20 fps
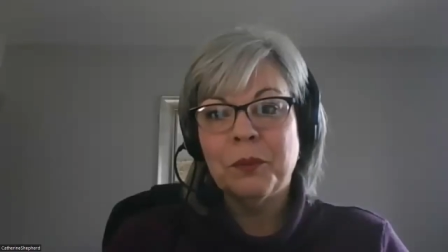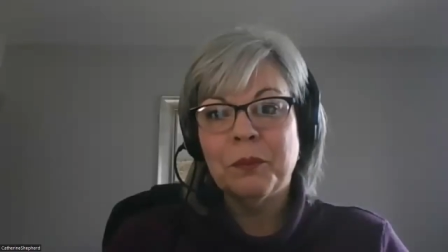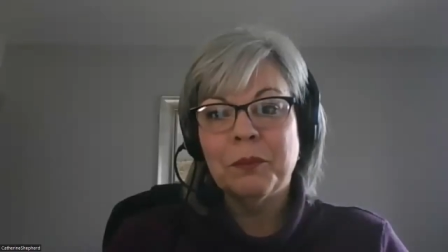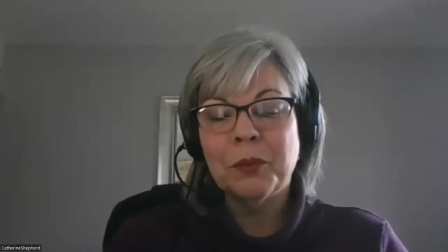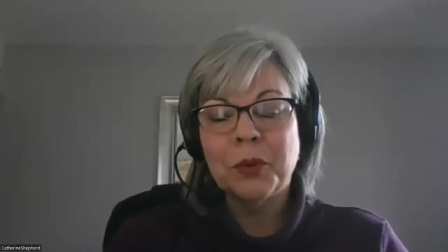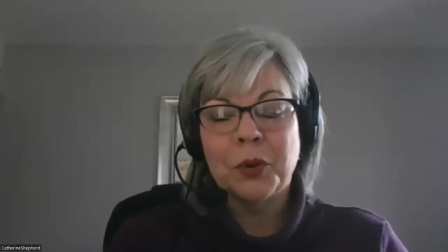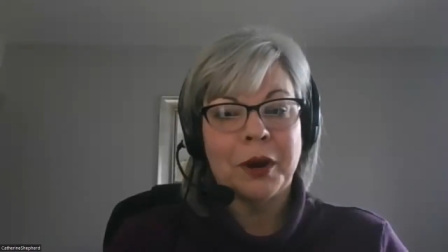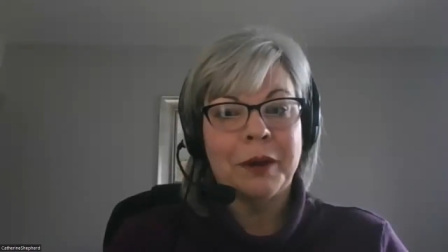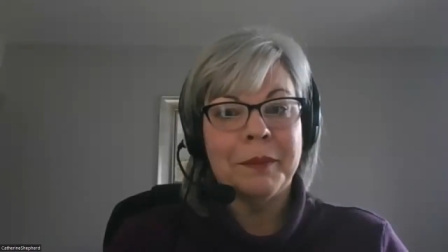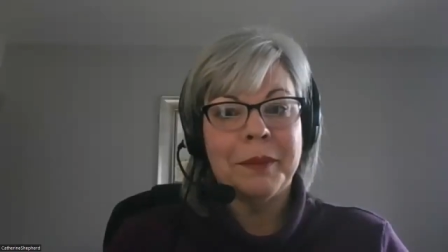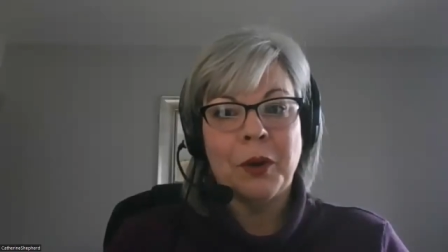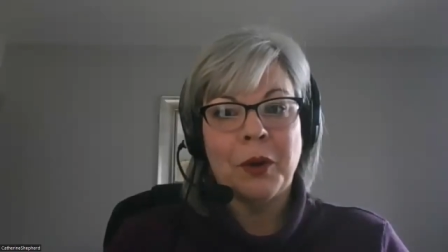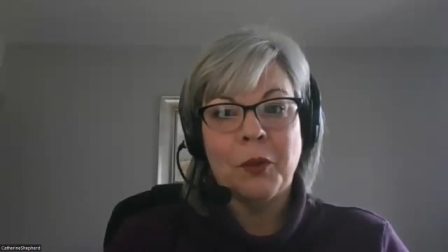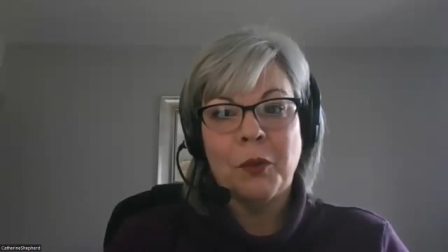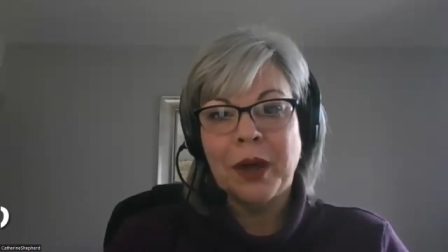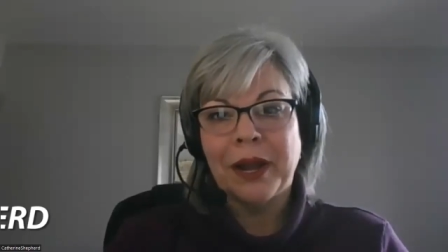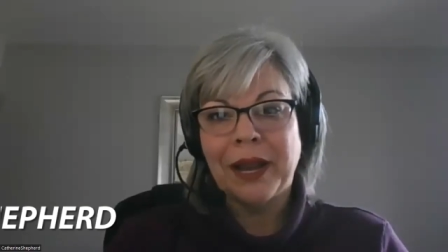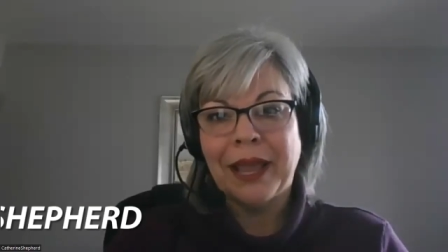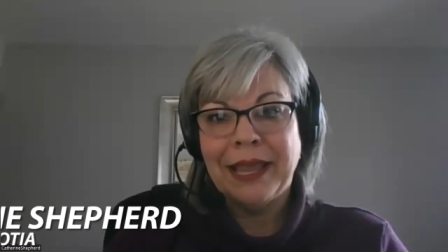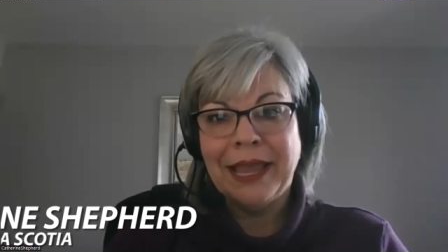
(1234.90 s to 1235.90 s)
more about
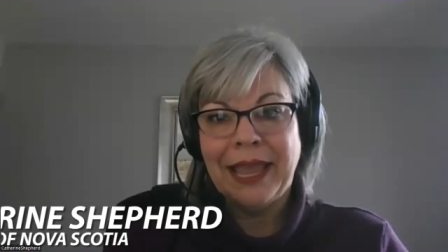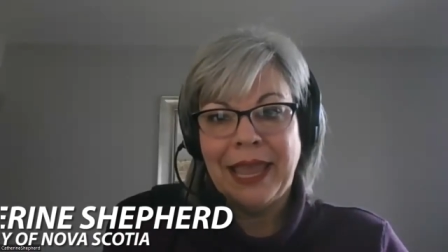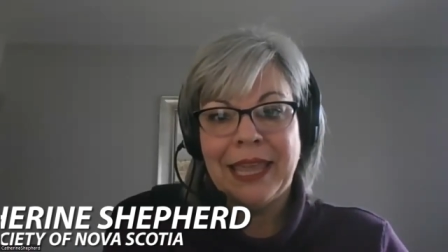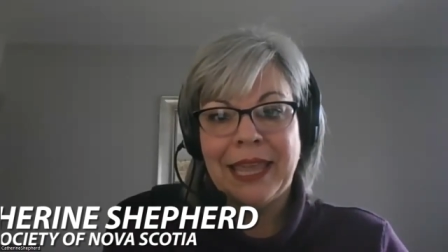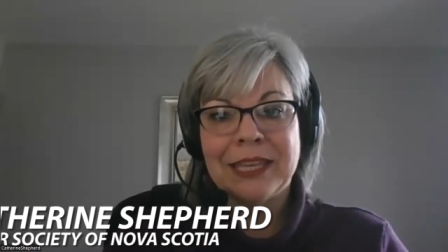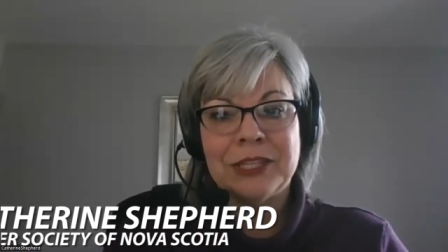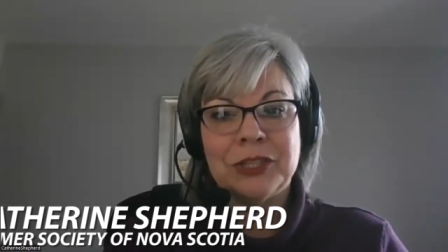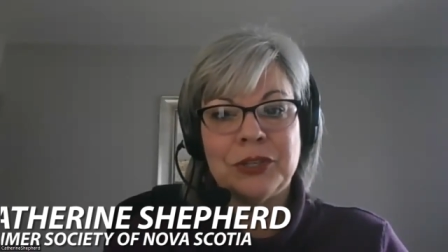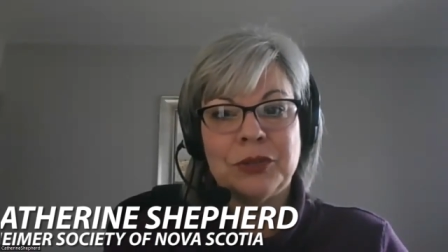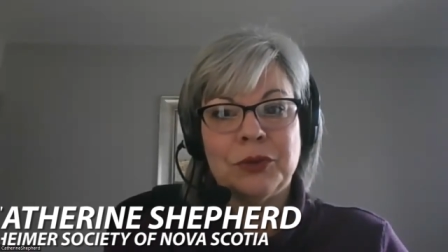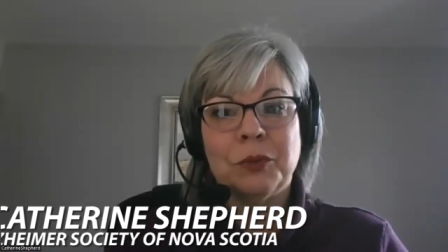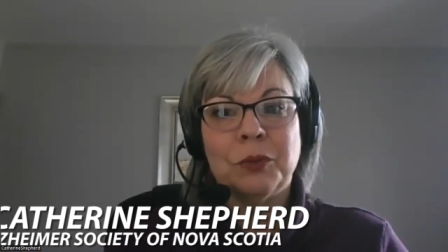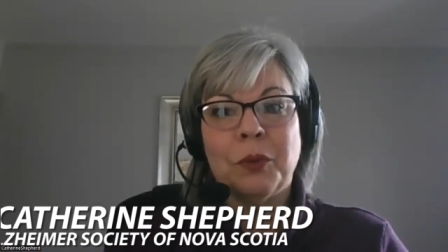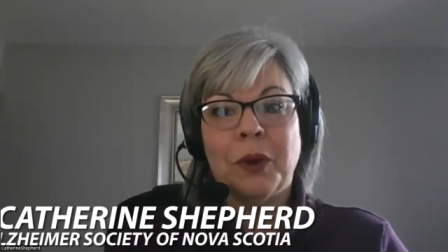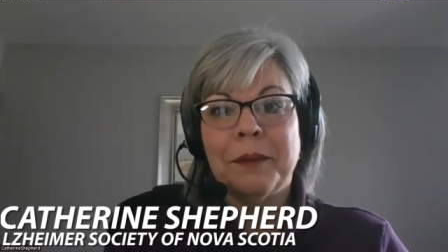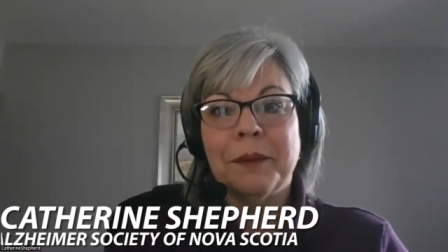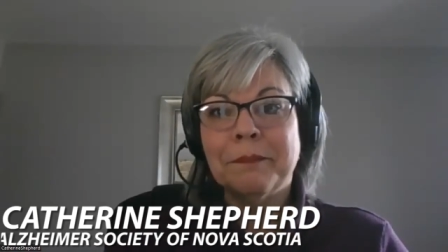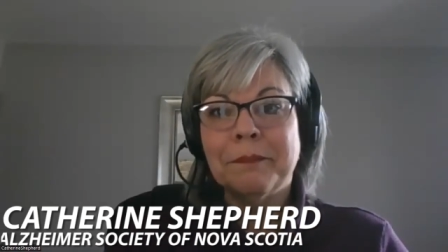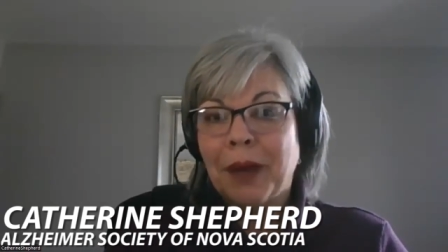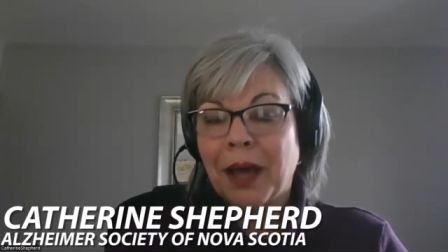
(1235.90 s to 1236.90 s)
what I can do,
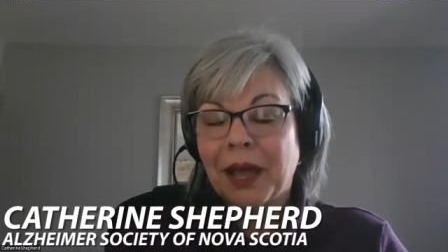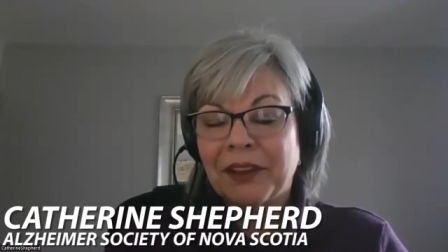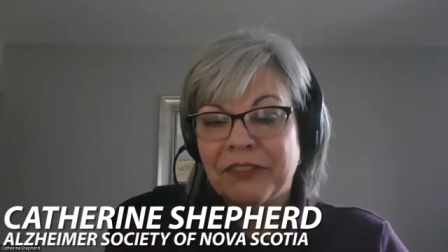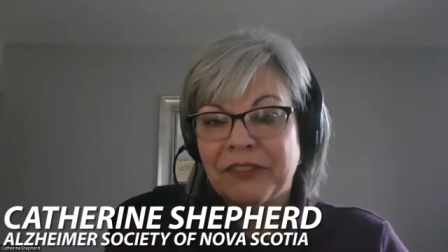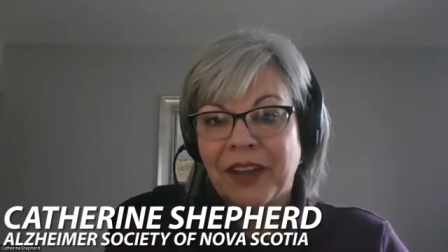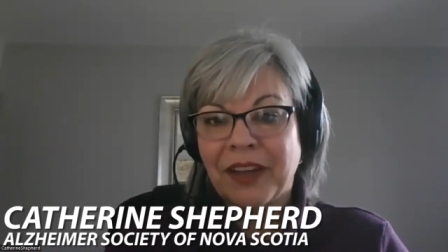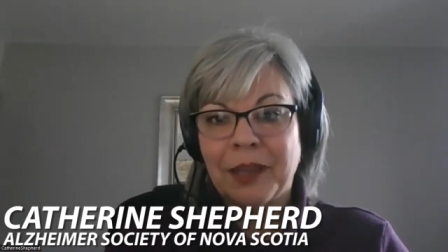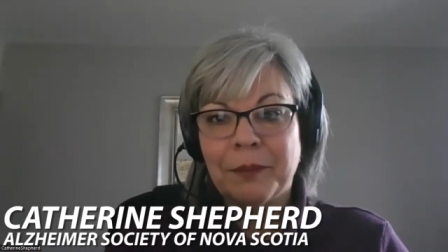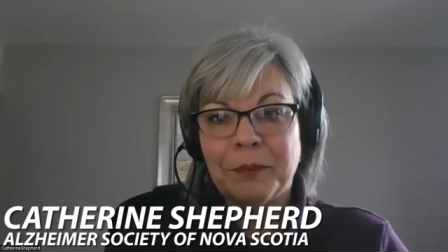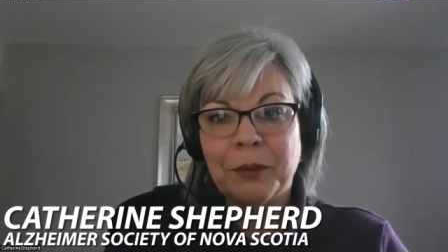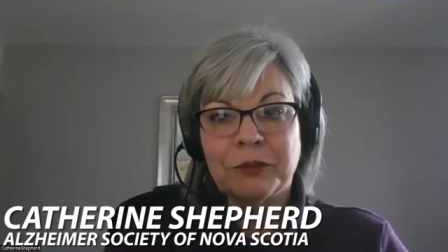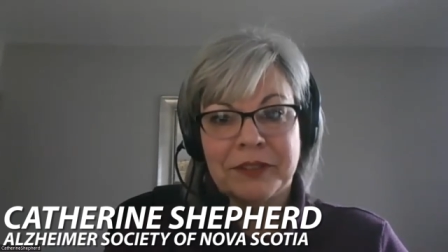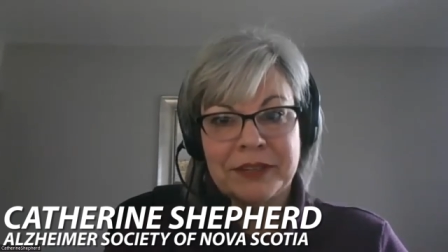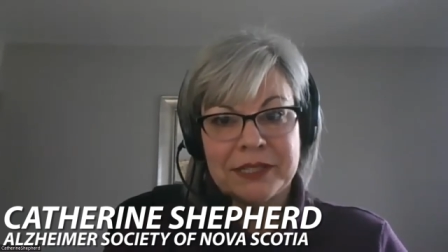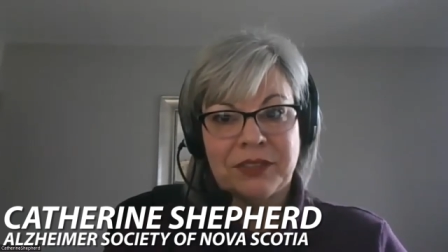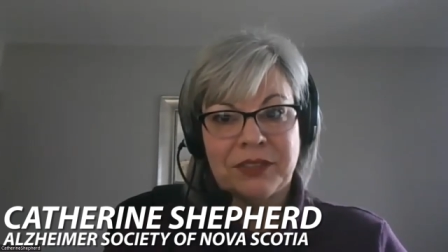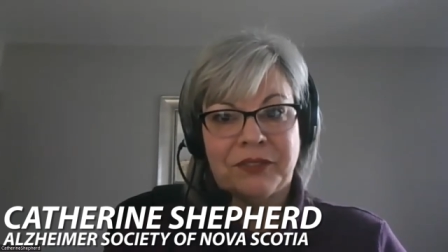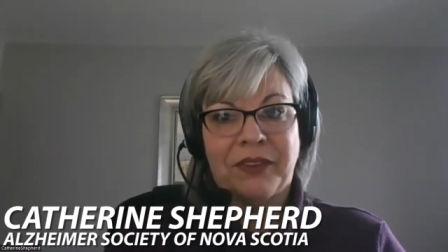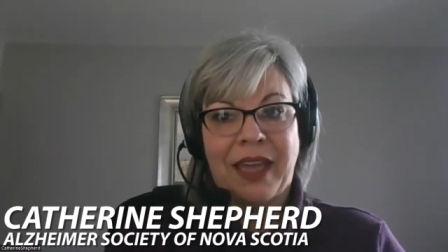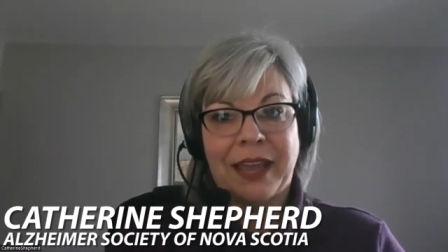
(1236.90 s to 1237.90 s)
what modifiable
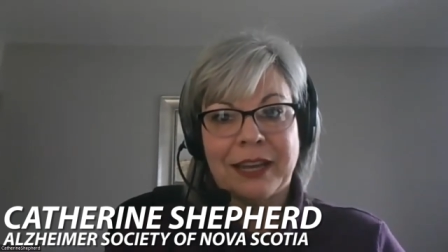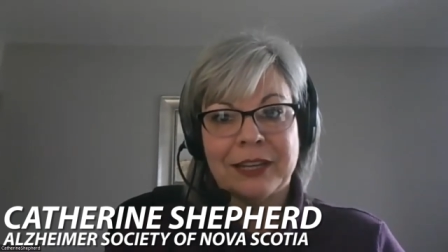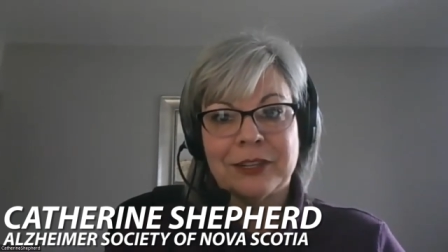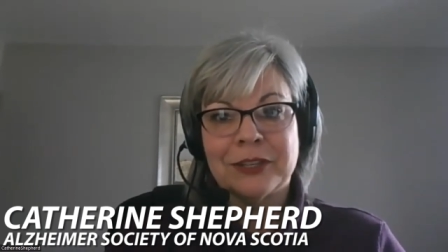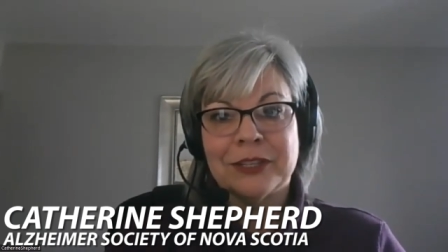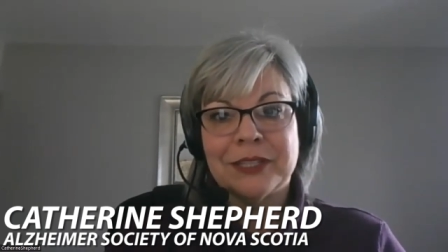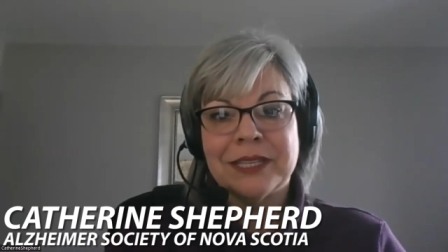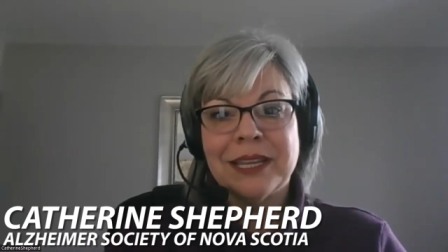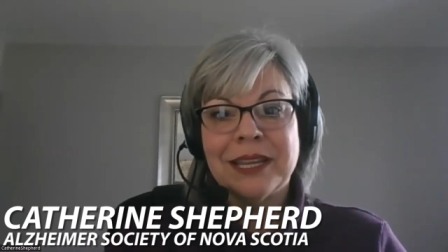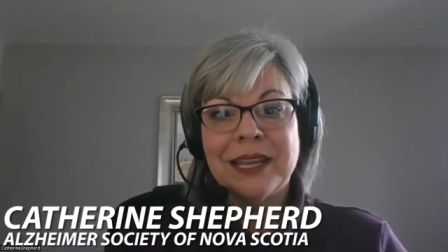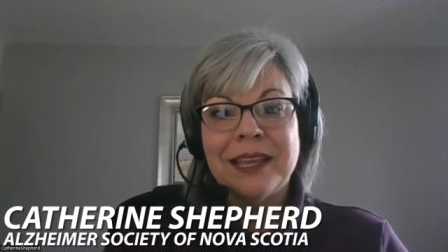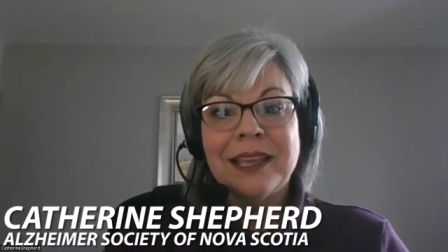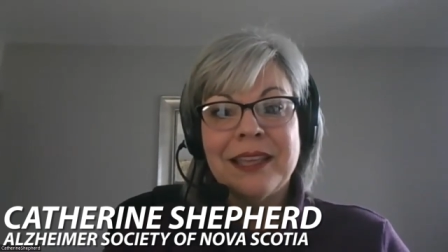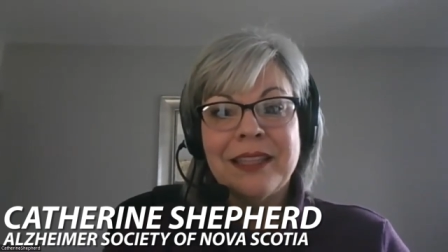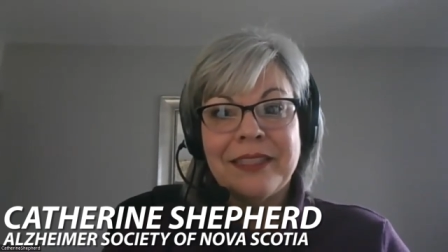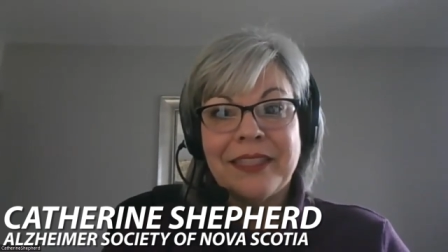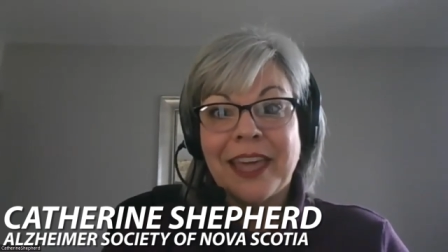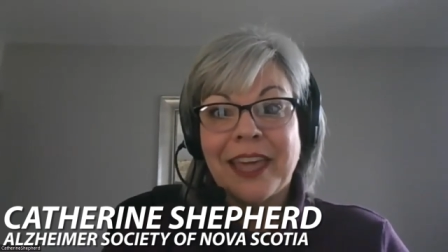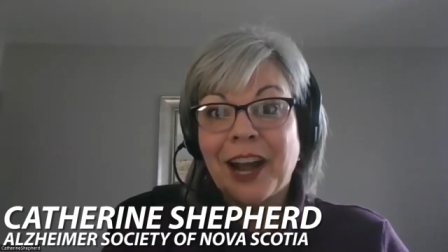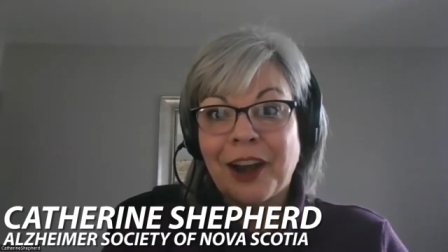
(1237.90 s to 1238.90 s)
risk factors
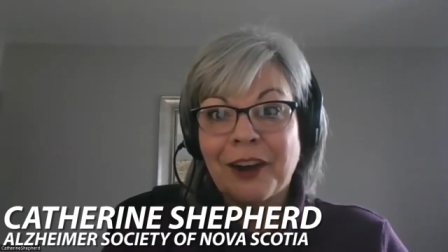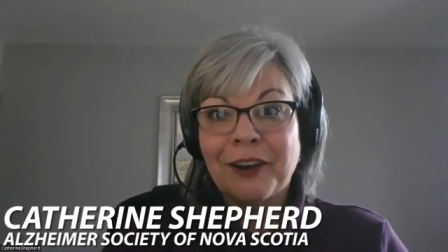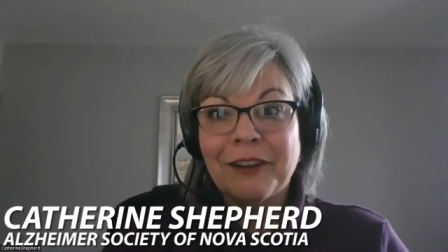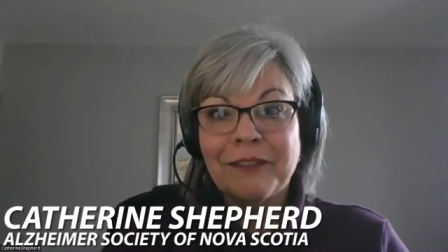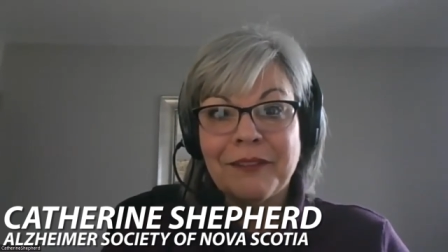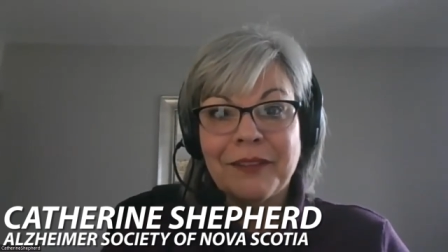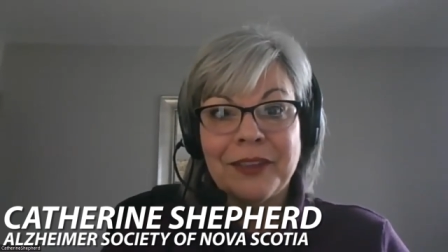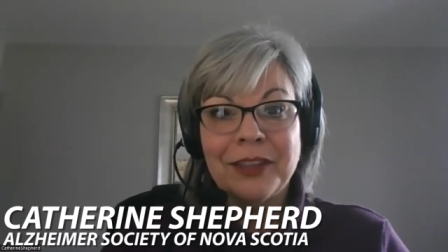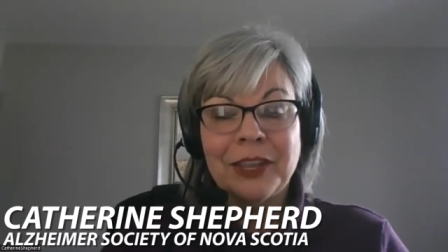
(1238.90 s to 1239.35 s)
that are,